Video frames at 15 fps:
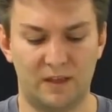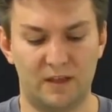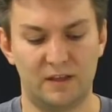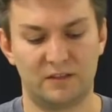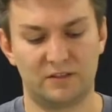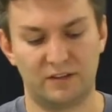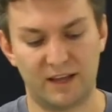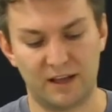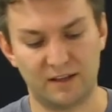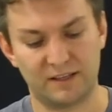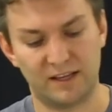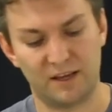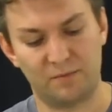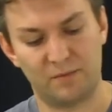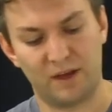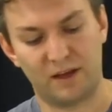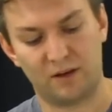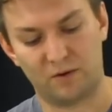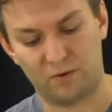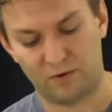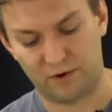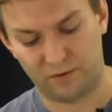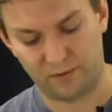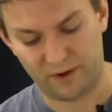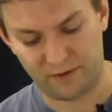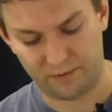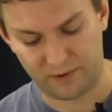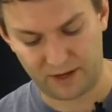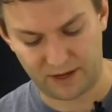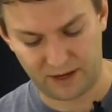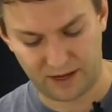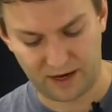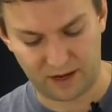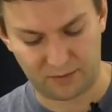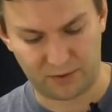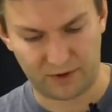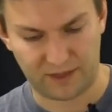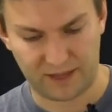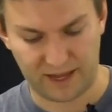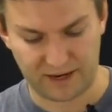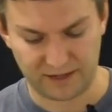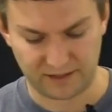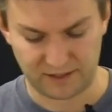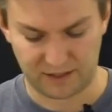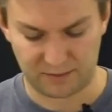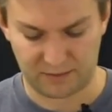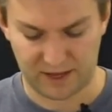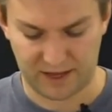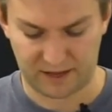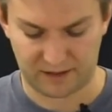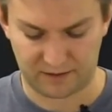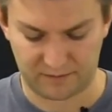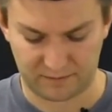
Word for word: So now I'll take my quarter wave plate and I'll put that into the path.